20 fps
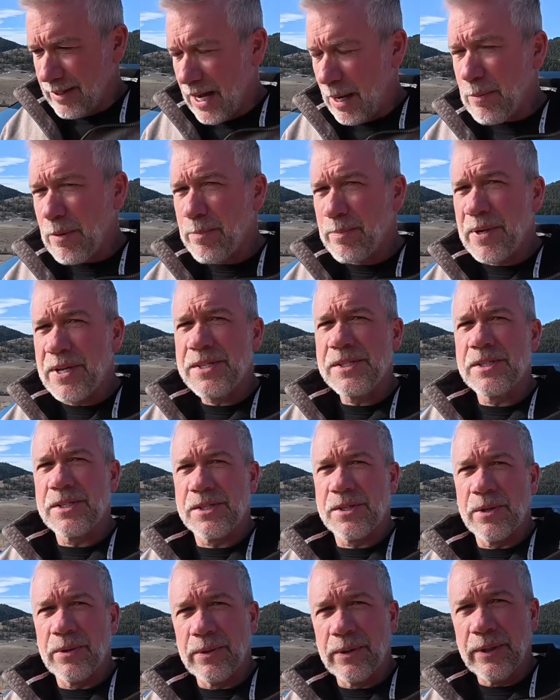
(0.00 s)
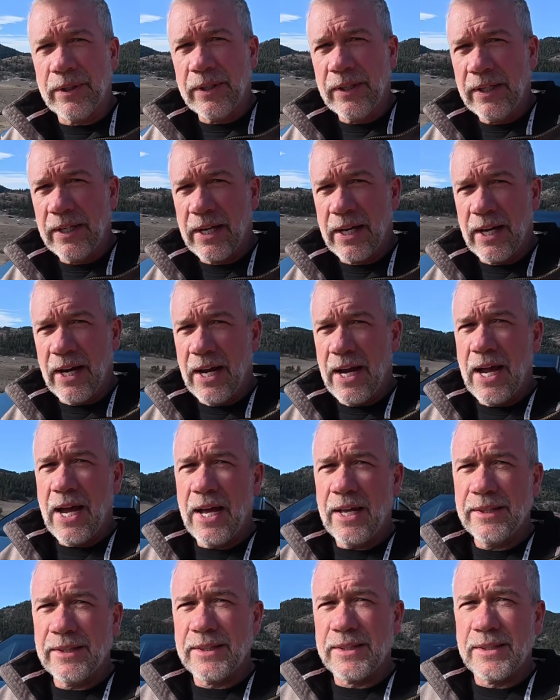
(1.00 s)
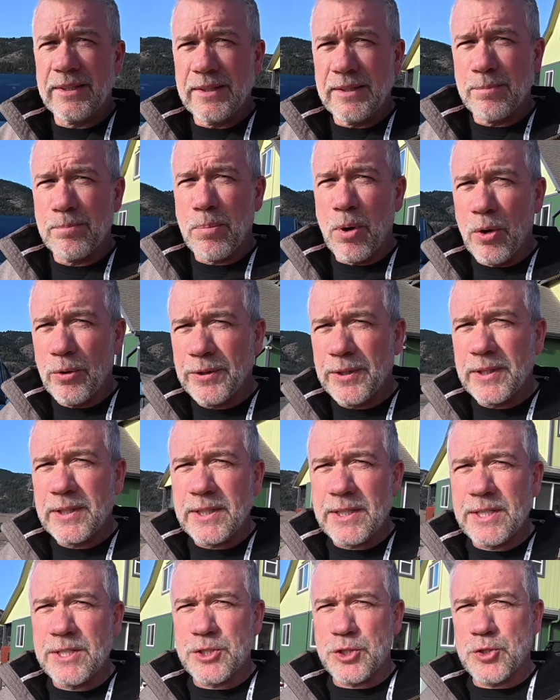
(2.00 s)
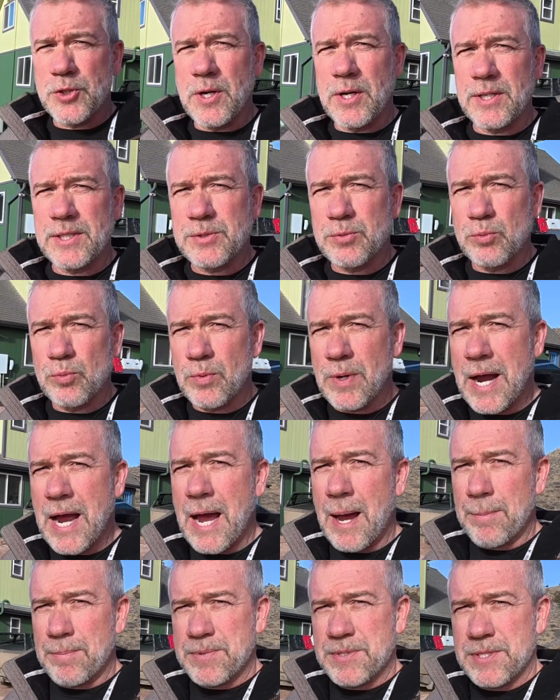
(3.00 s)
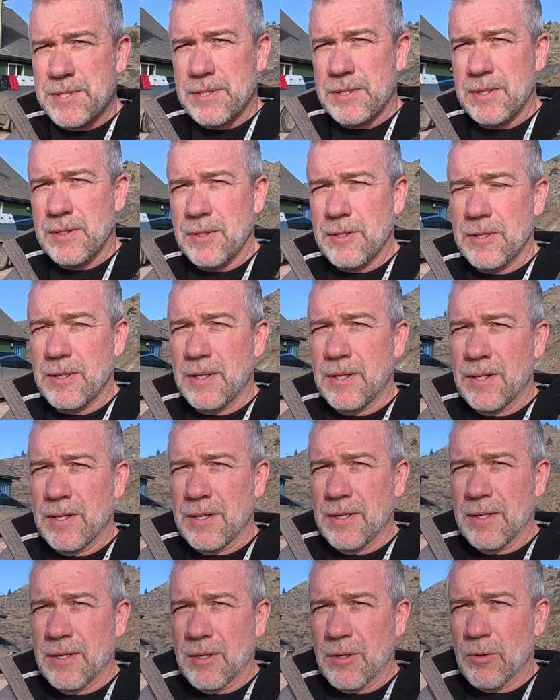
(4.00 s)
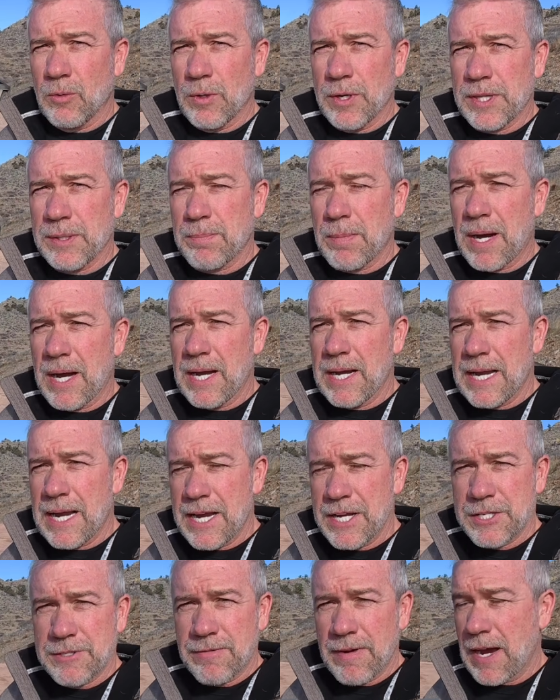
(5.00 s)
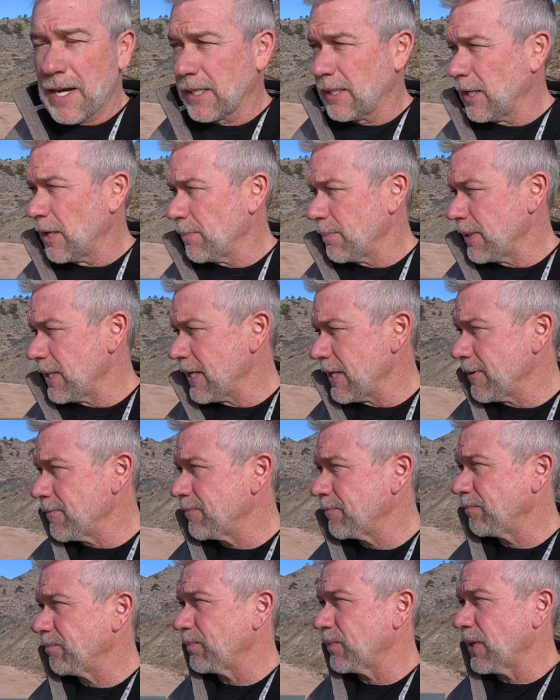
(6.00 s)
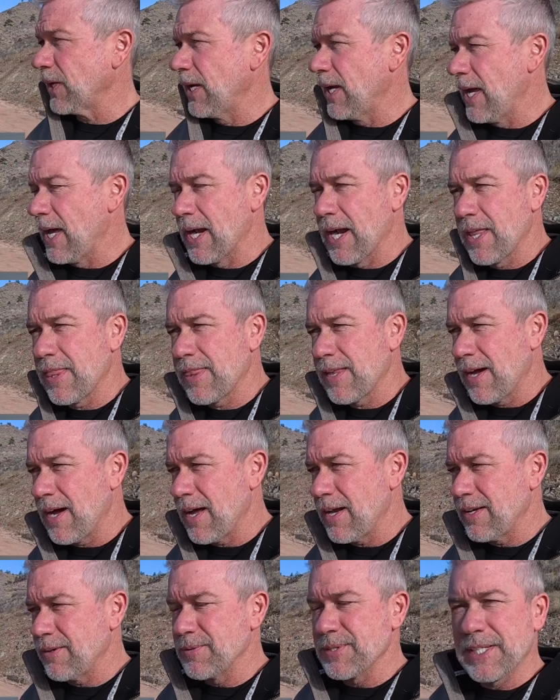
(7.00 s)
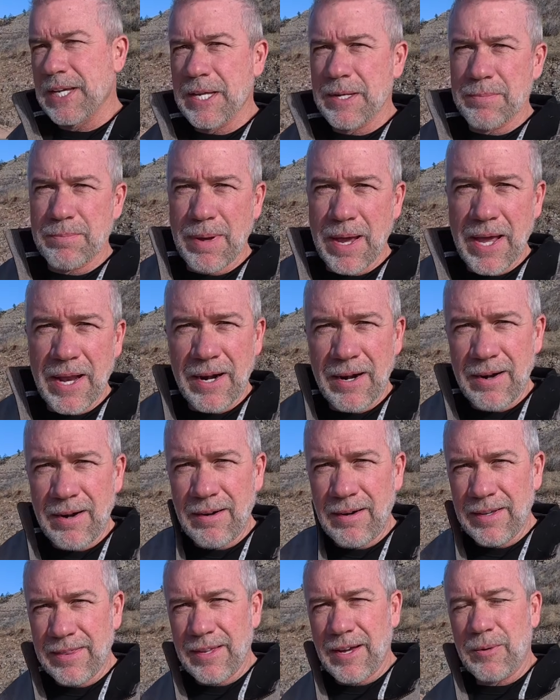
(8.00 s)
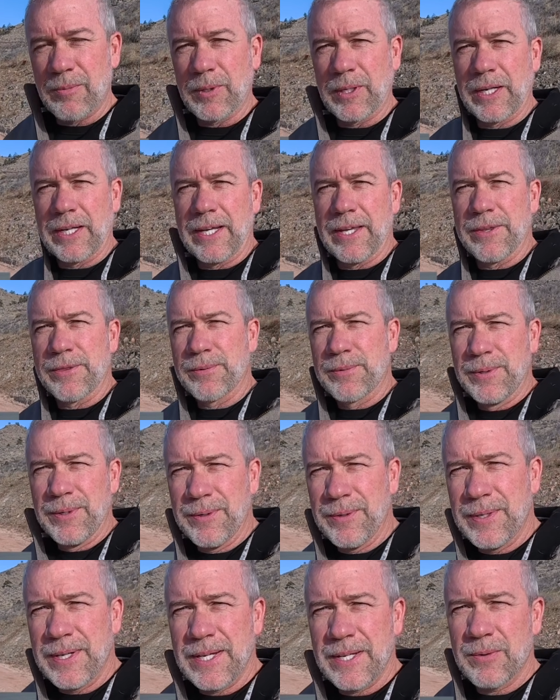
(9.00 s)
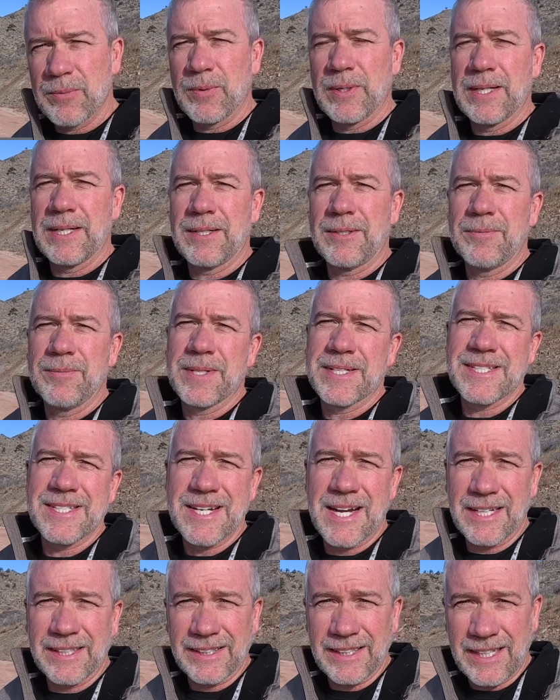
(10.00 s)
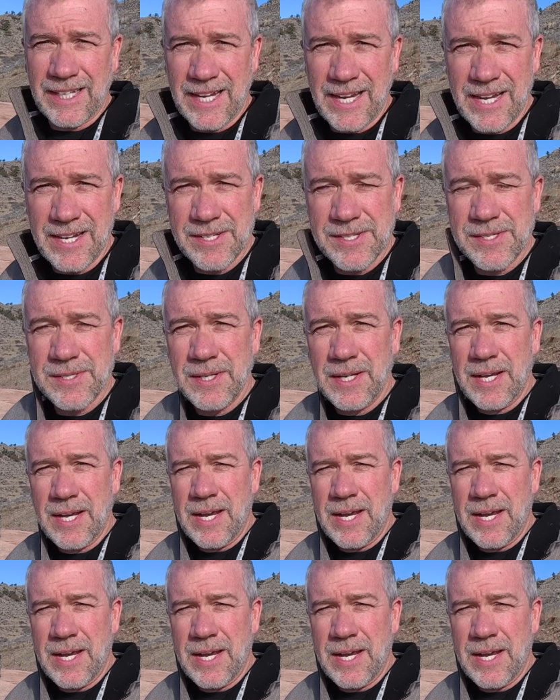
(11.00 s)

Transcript: I'm a business owner, and I had both of these trucks wrapped with my HVAC company, and I thought it was getting better. I thought we're going to get through it. Well, that's not the case.